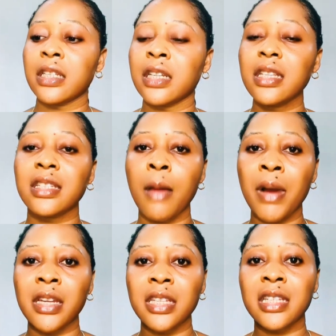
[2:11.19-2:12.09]
This
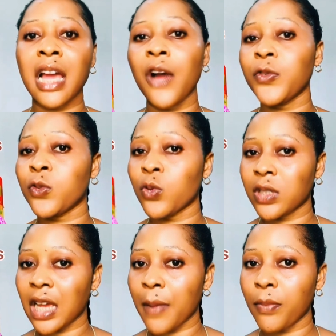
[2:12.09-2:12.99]
Dermanis, they have two
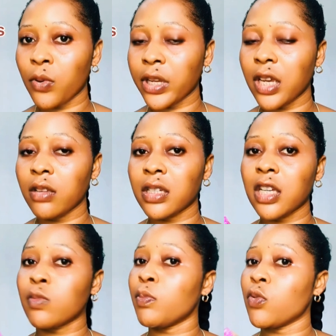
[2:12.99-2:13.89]
types, okay, in
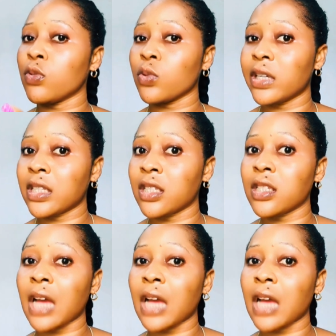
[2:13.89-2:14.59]
case maybe you want to get it.